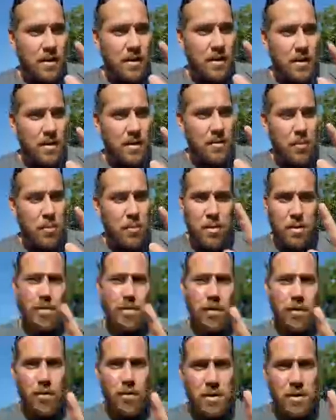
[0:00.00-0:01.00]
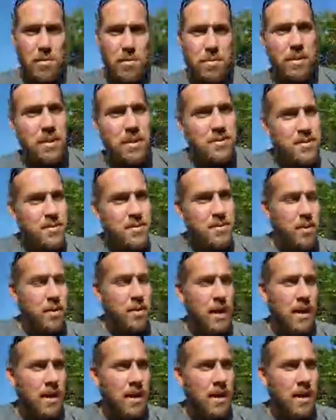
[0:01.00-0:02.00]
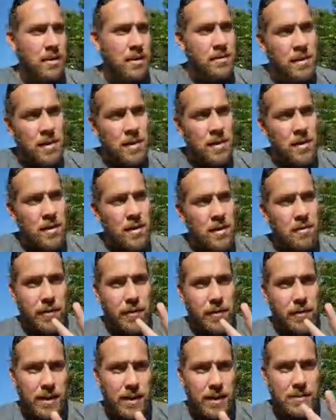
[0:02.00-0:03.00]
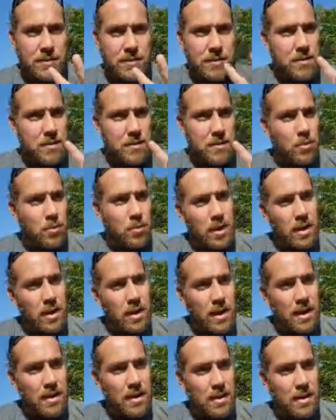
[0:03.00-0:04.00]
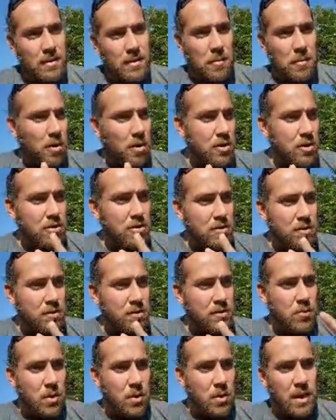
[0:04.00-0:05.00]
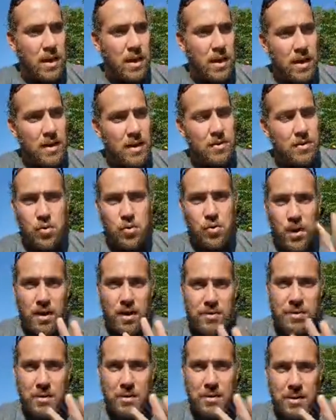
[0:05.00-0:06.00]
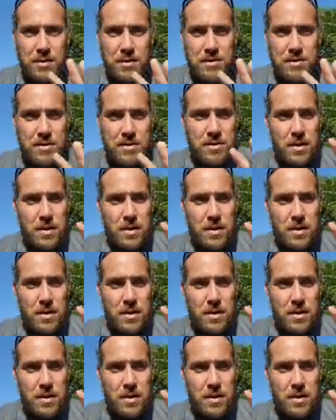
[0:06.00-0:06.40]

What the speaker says: Port Authority police, we had feds, we had the marshals, we had transit police,